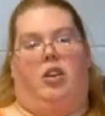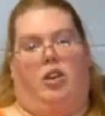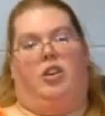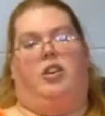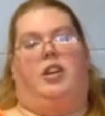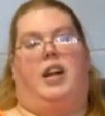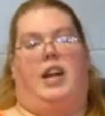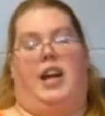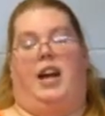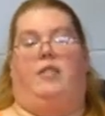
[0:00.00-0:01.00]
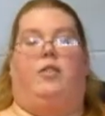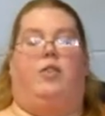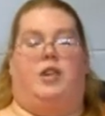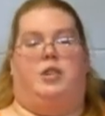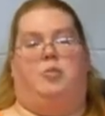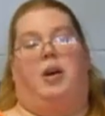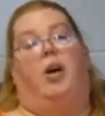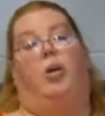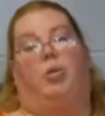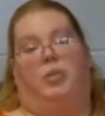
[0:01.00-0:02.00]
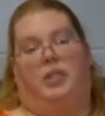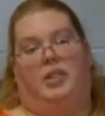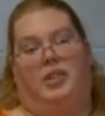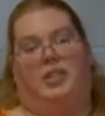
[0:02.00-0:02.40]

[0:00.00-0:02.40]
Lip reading: heard and have a voice of my own.